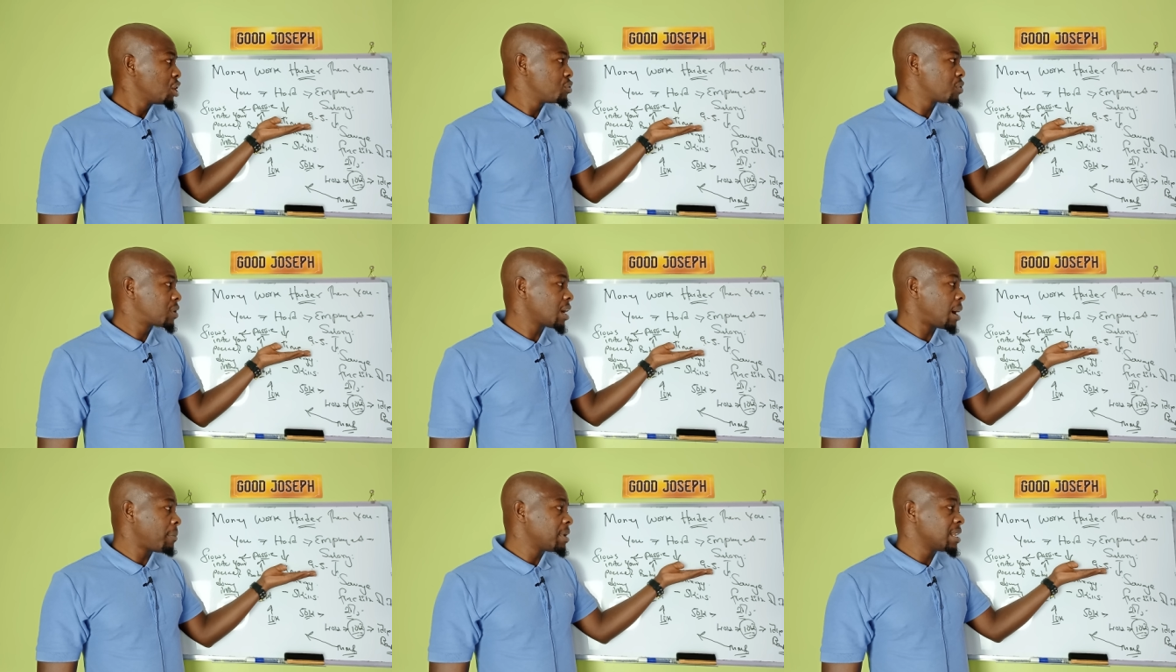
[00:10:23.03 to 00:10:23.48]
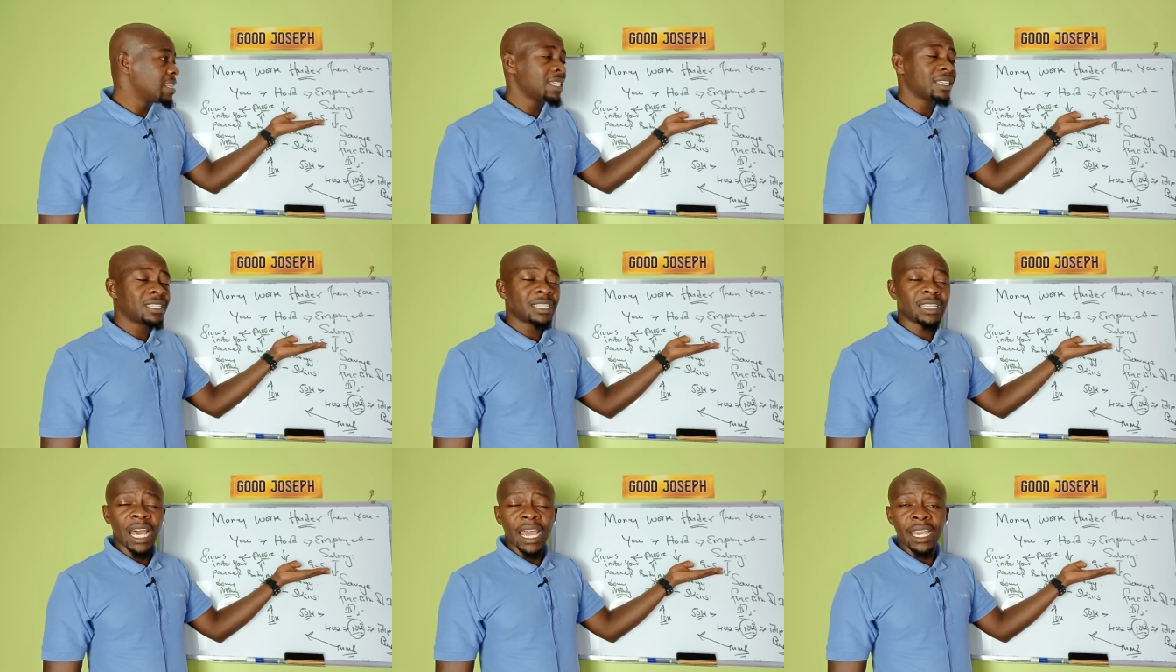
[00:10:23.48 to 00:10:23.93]

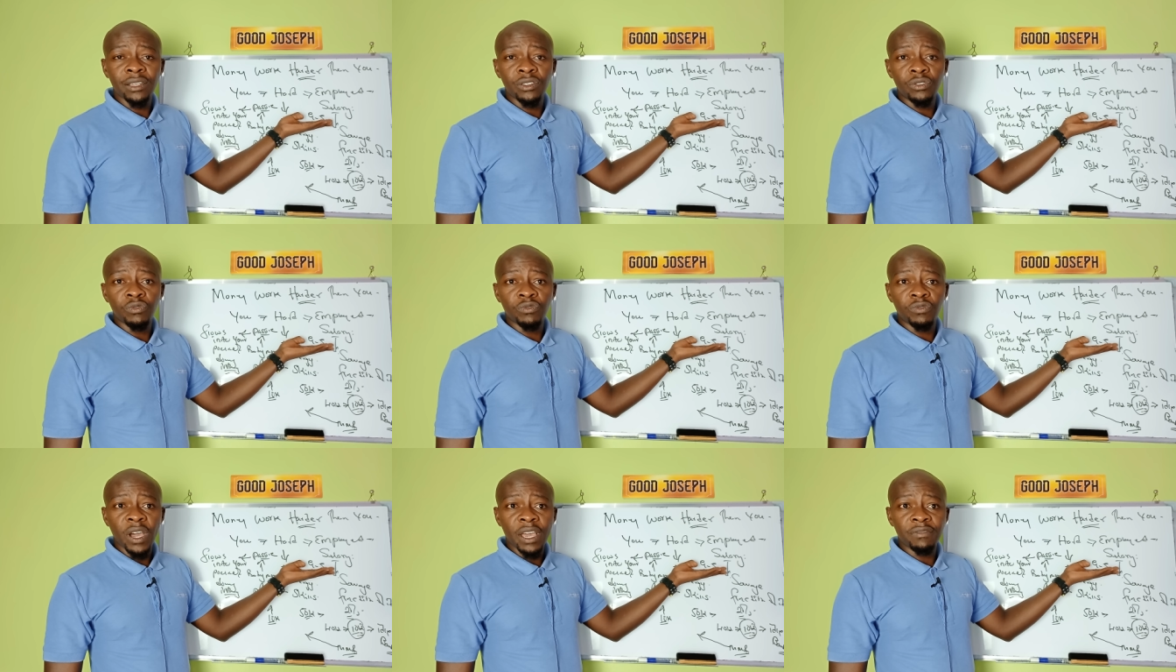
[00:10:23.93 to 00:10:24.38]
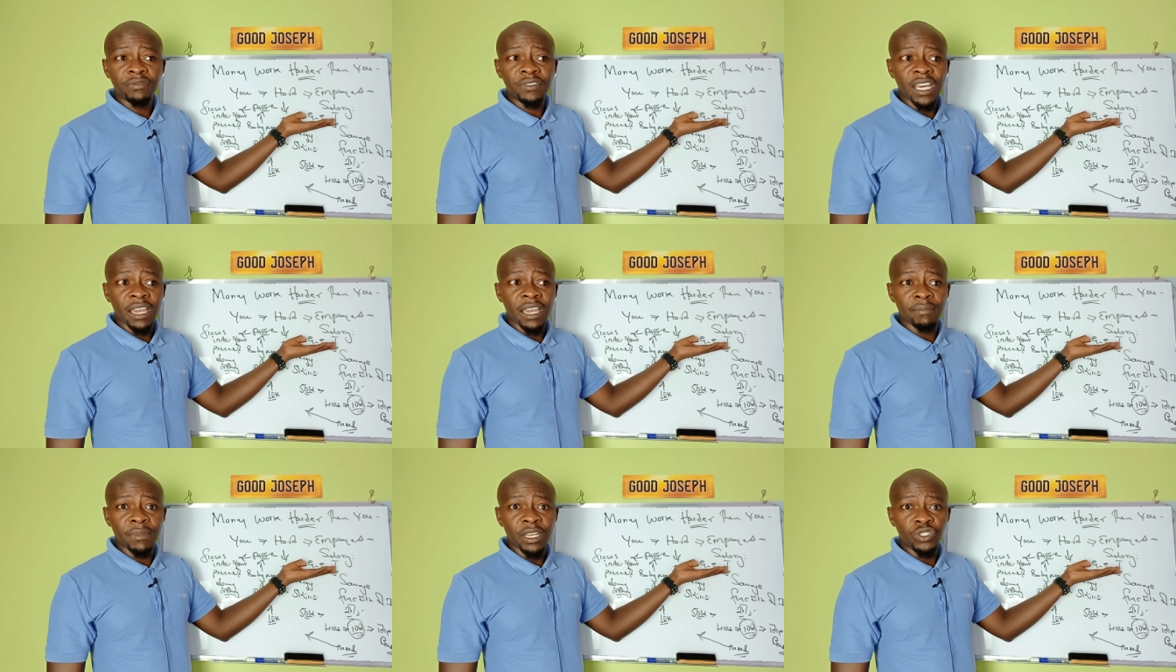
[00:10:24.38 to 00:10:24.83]
This 9 to 5
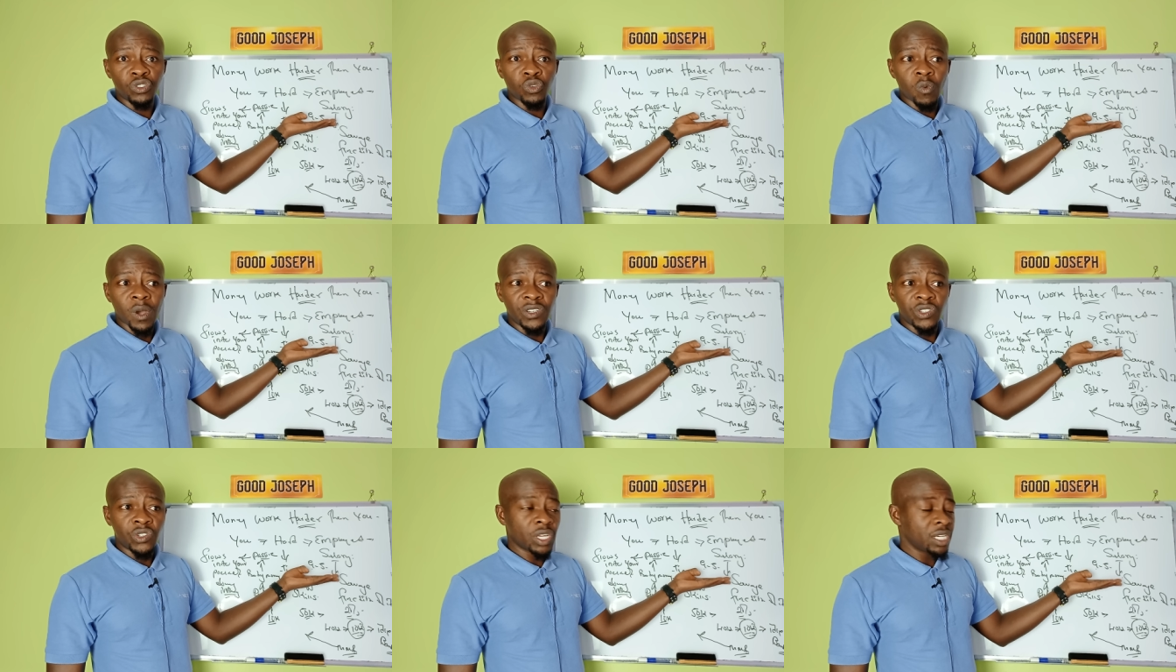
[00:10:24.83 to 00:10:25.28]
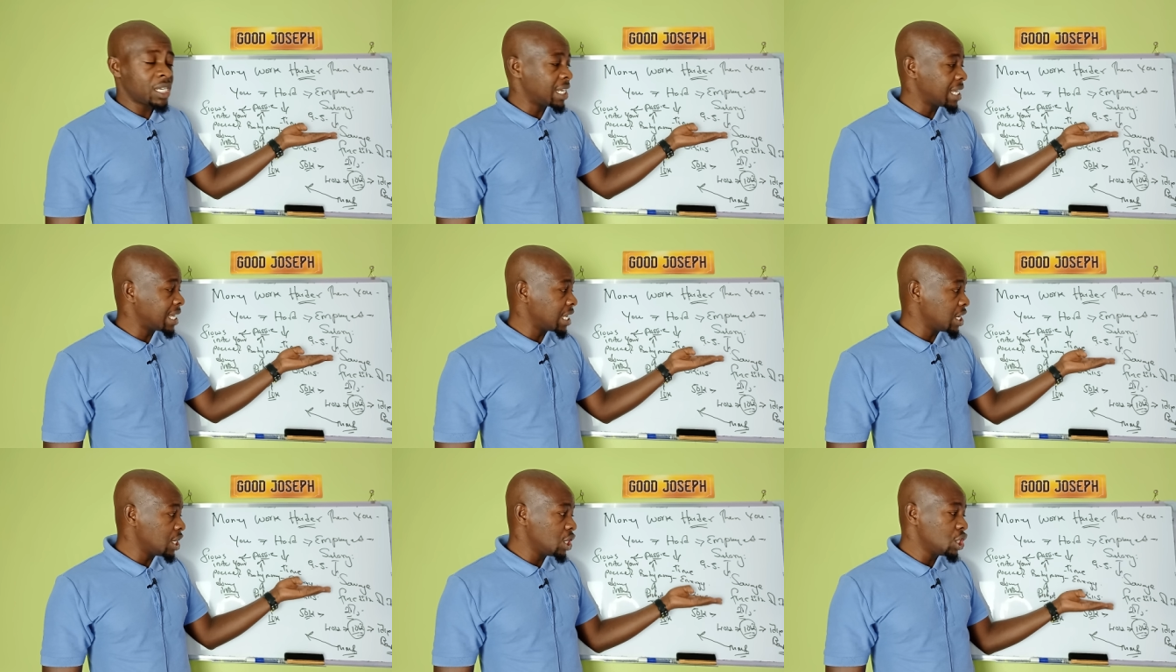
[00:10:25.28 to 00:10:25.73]
time that you were
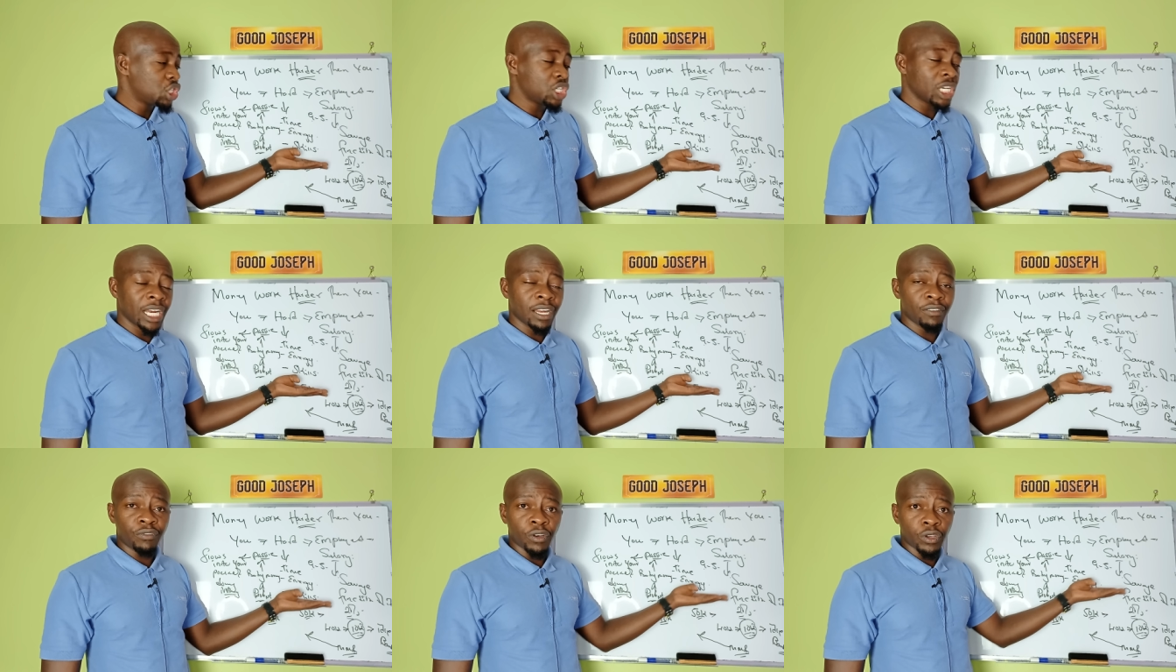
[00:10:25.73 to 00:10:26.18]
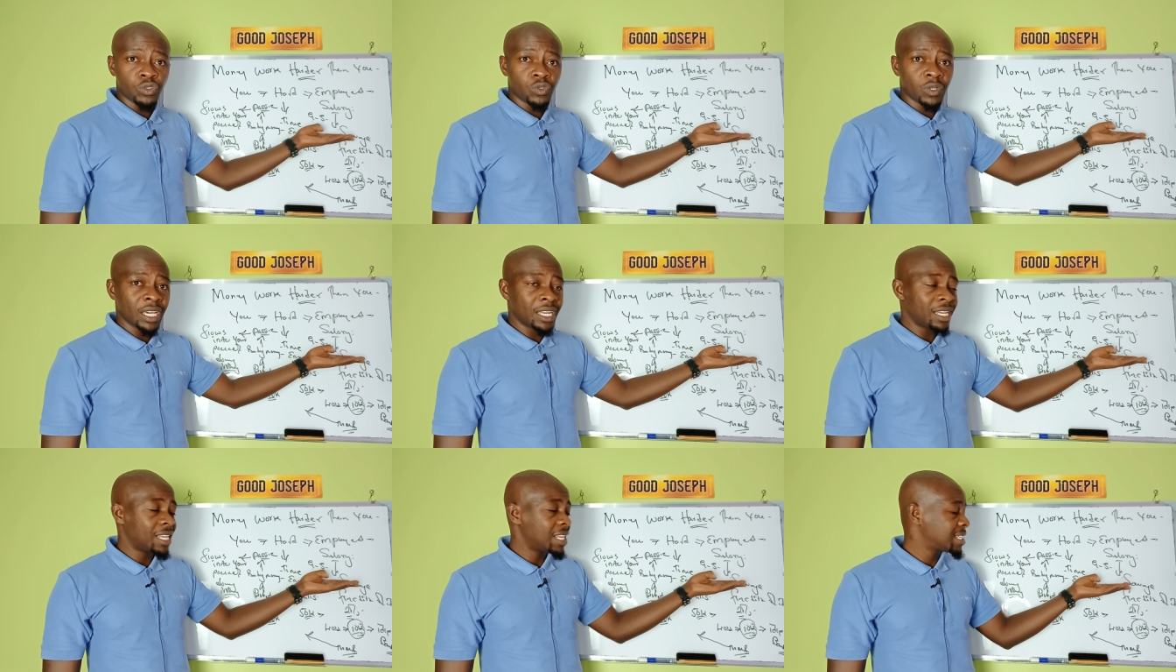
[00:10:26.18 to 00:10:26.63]
trading initially for you to
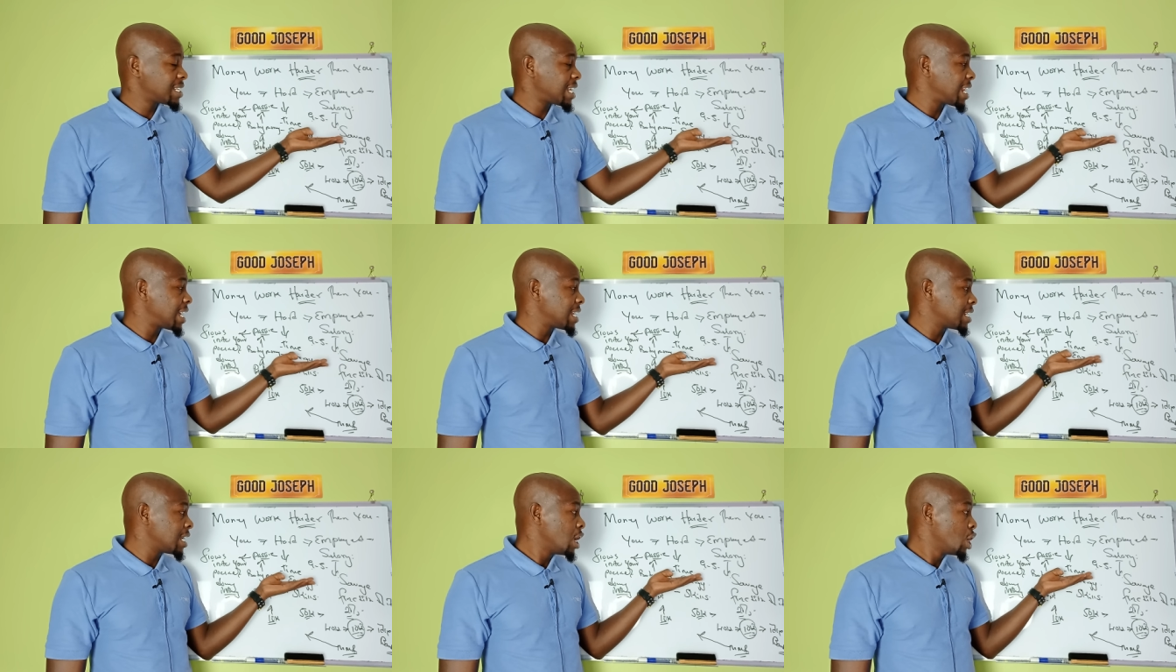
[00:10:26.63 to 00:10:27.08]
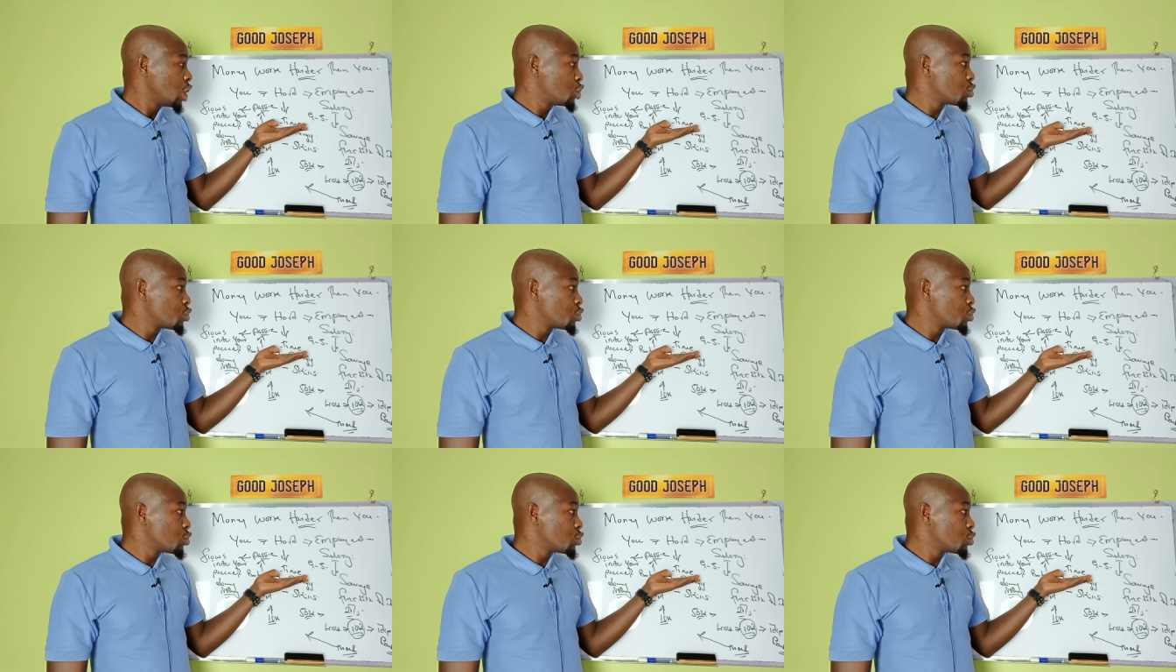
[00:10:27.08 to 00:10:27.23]
get the salary.